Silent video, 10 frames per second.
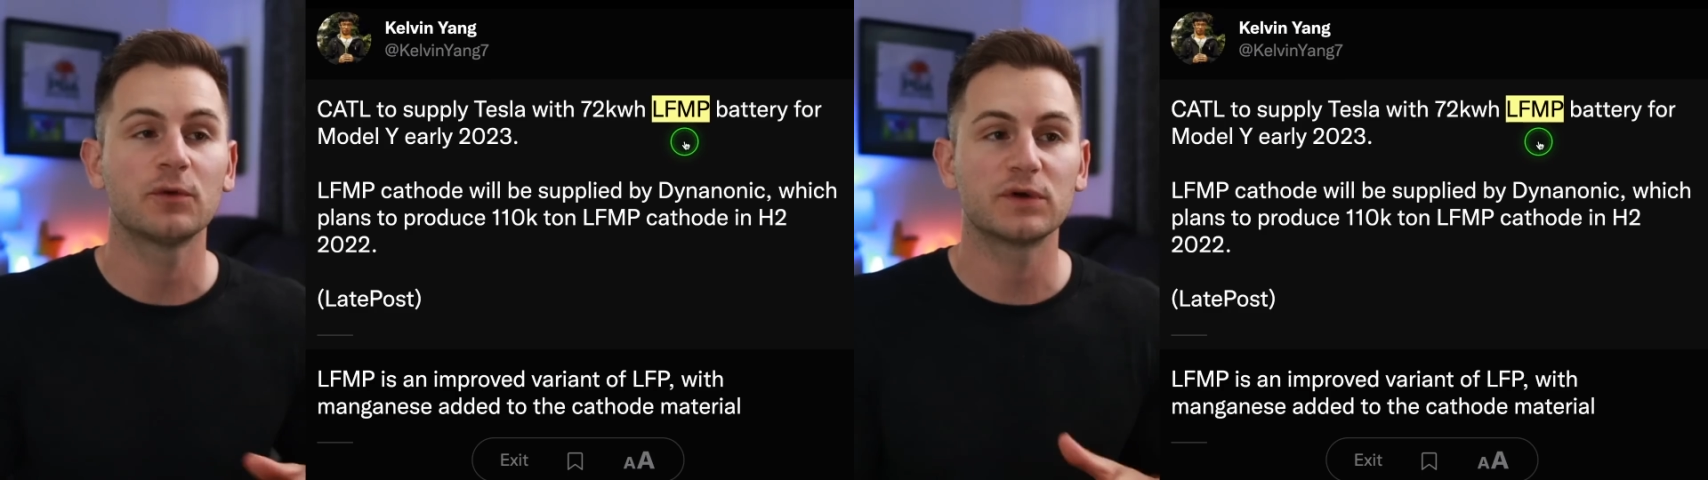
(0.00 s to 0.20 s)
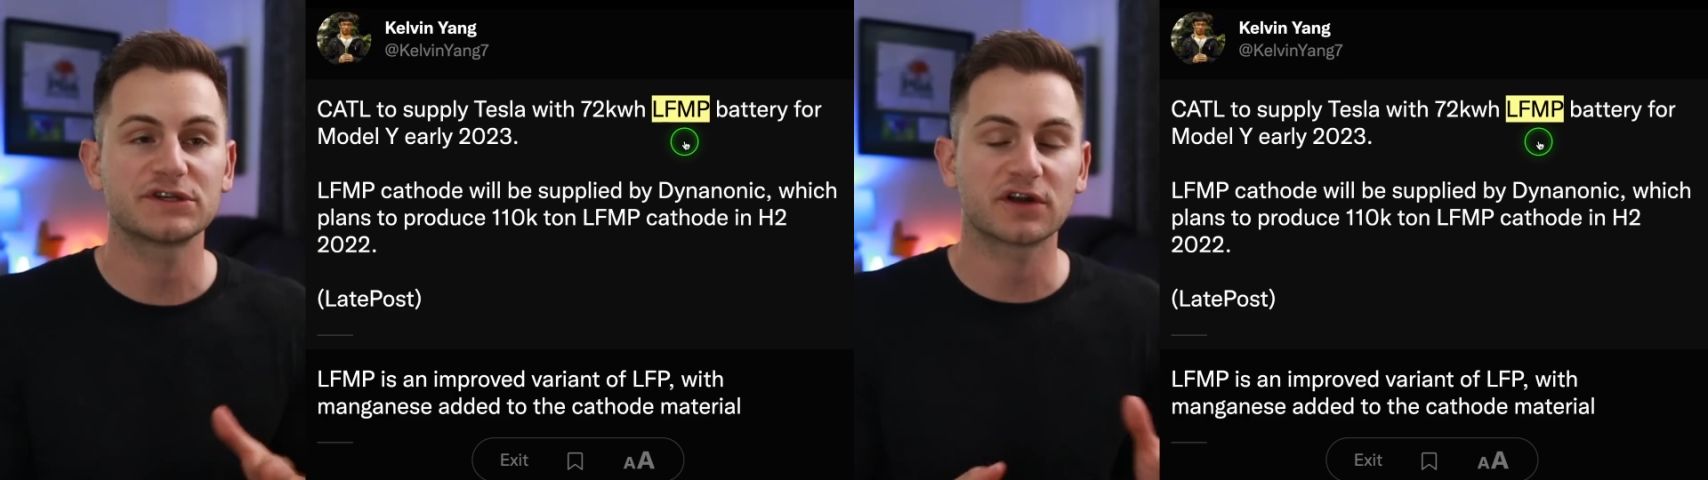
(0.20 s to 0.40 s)

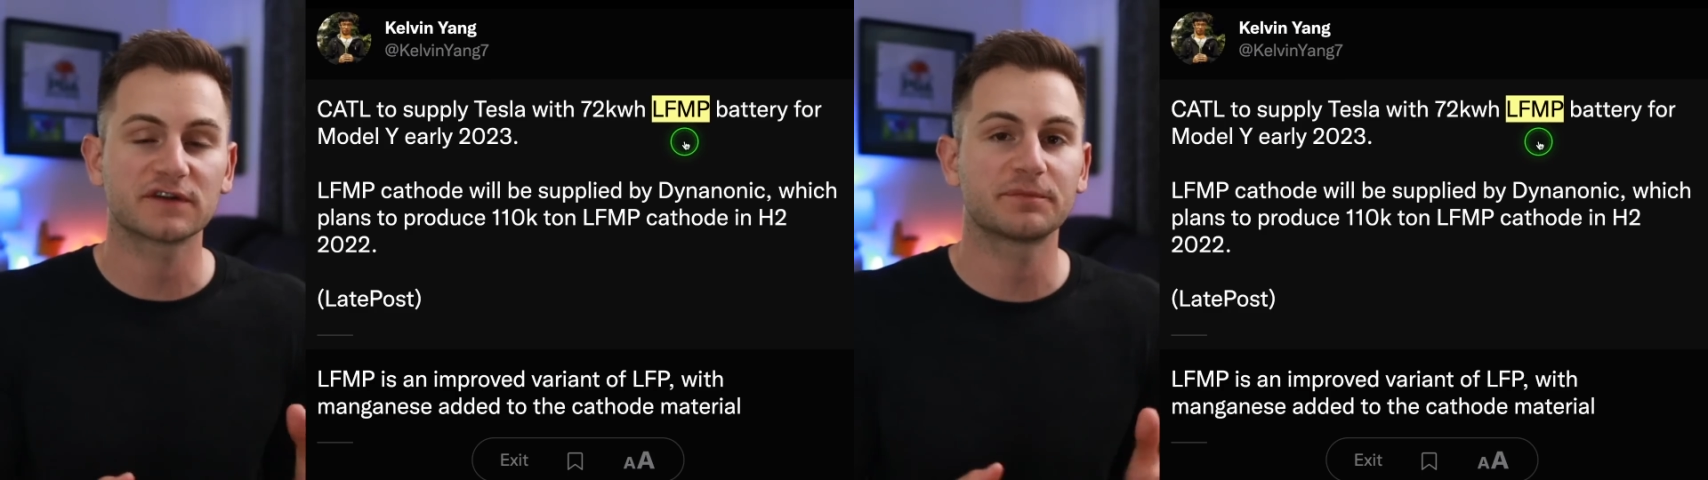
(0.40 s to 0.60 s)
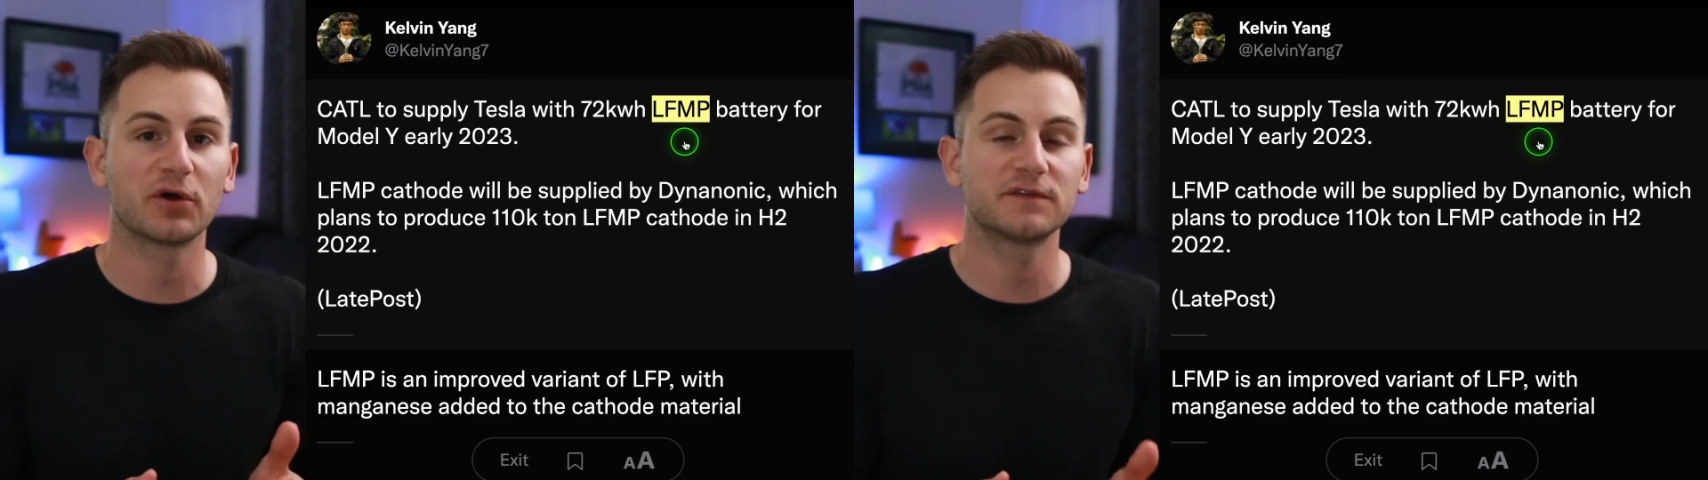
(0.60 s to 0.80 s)
which are
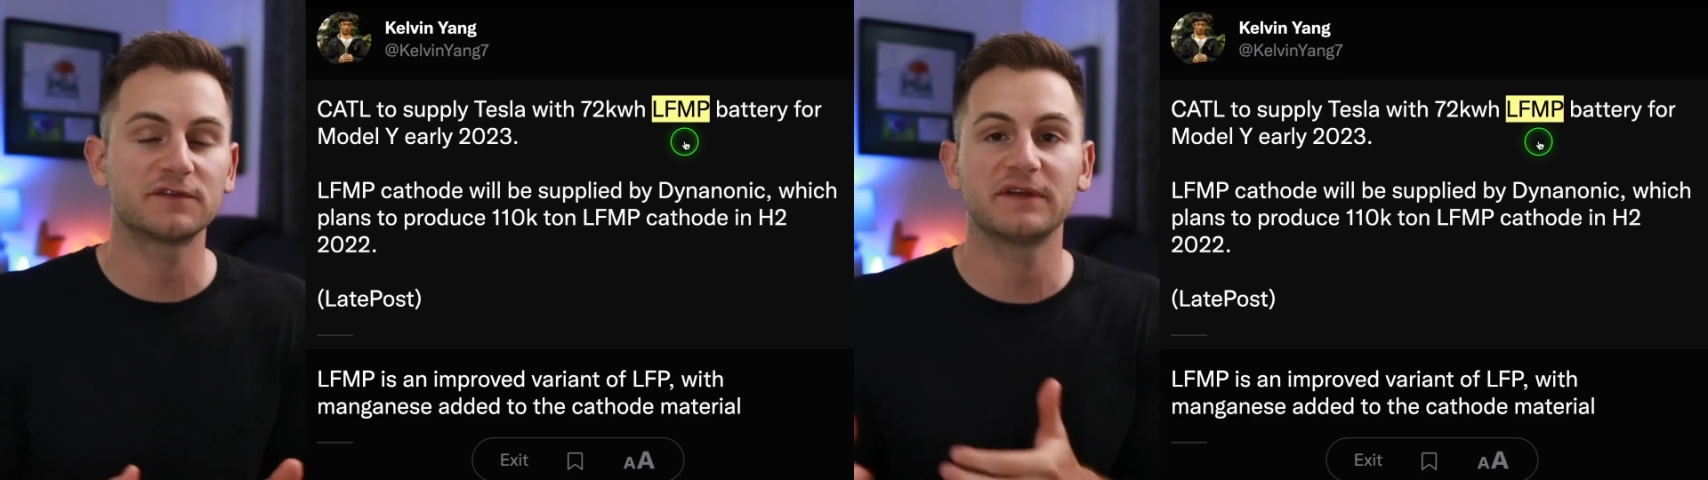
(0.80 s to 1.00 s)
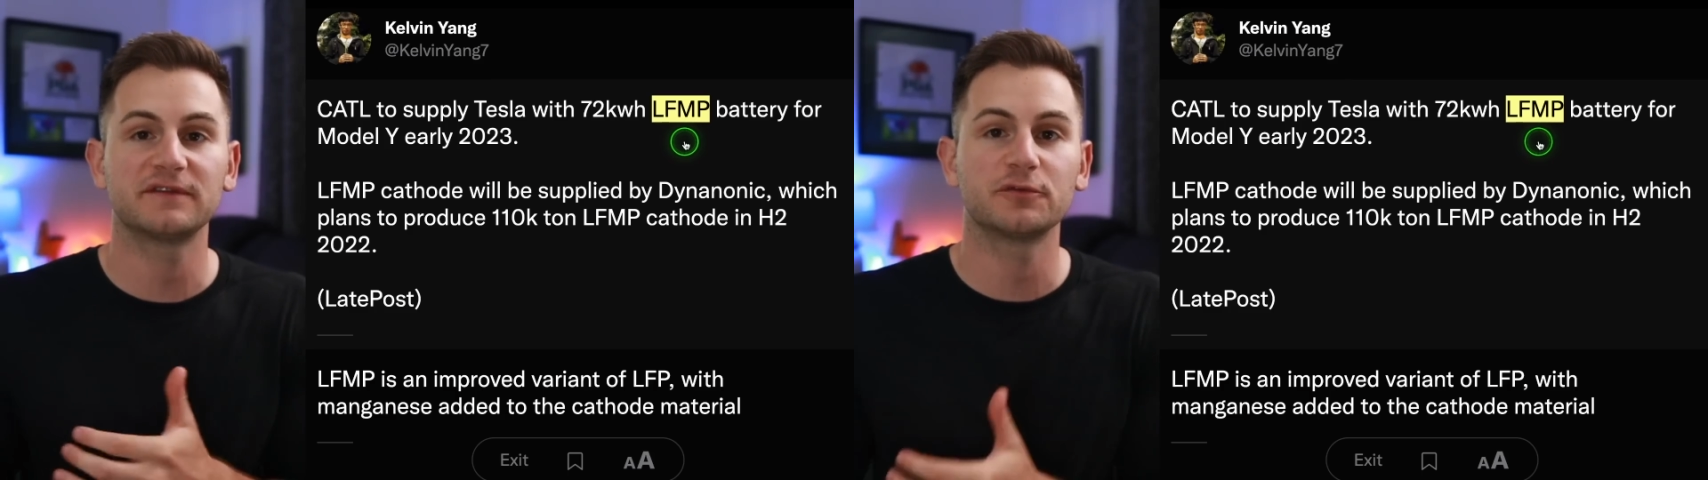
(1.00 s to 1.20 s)
supposed
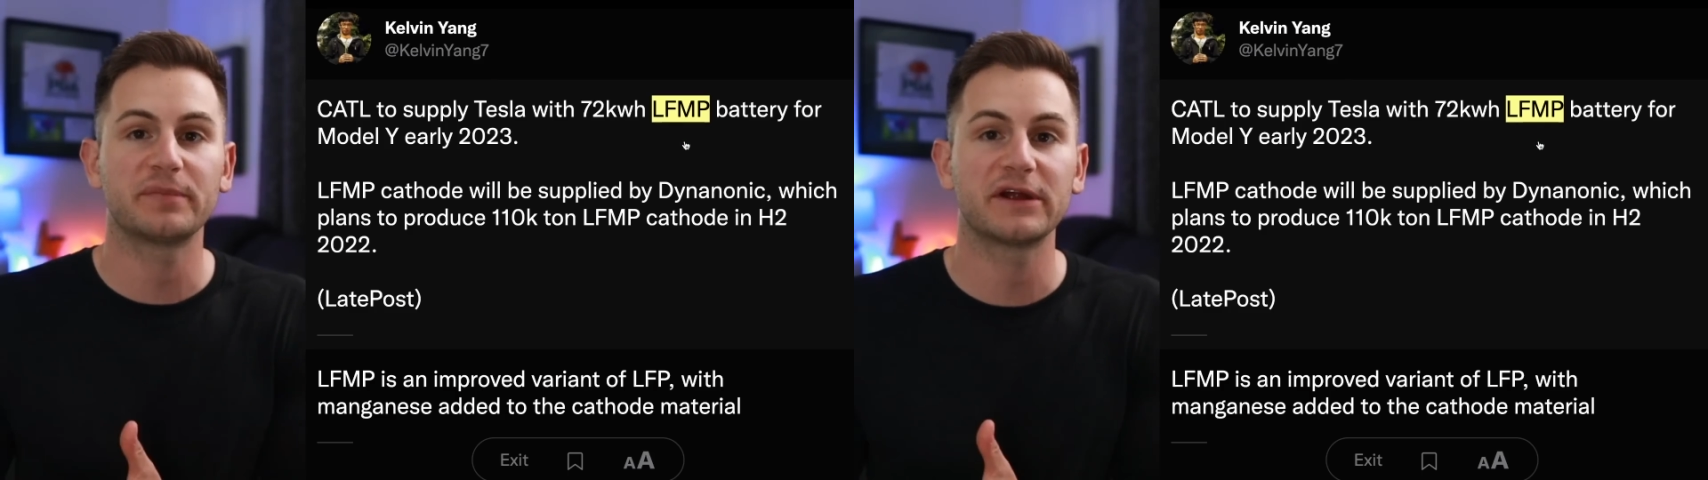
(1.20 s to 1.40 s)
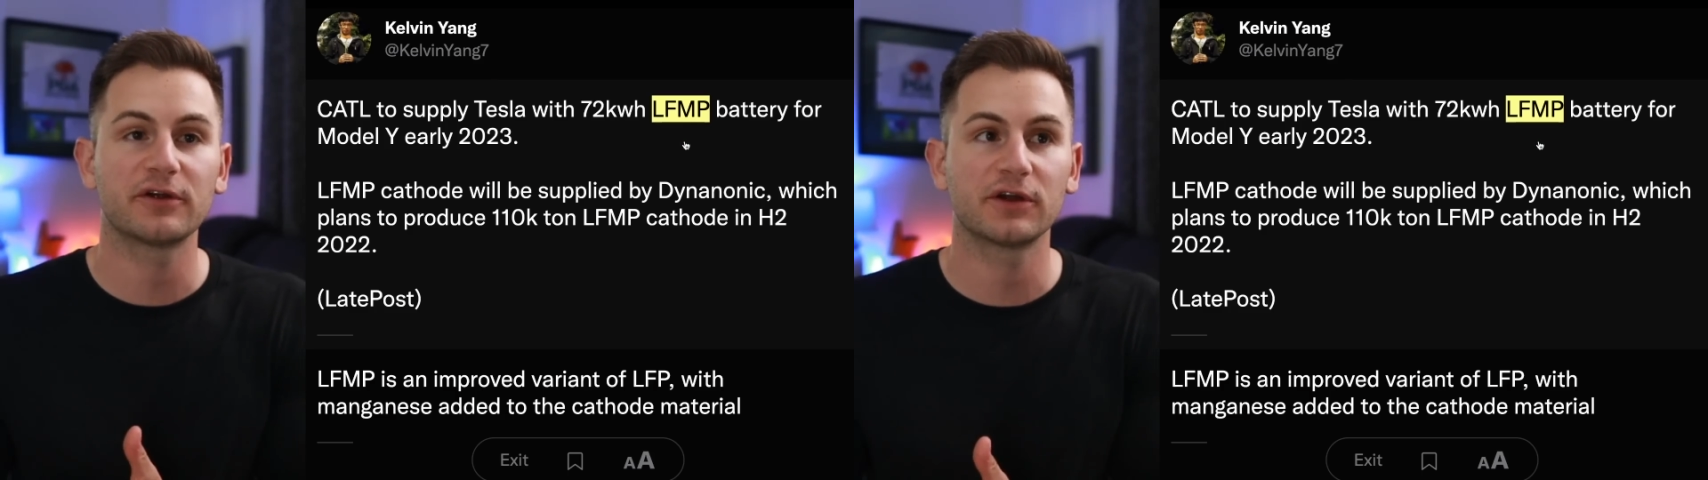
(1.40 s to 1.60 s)
to be
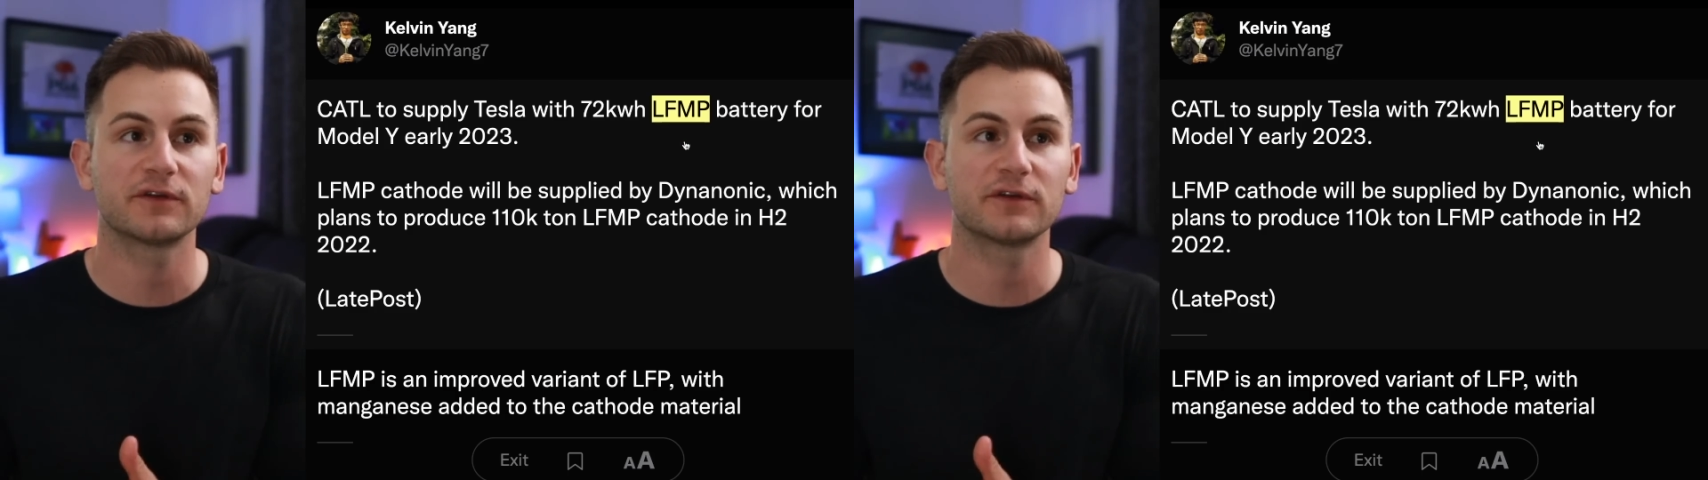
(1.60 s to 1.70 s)
superior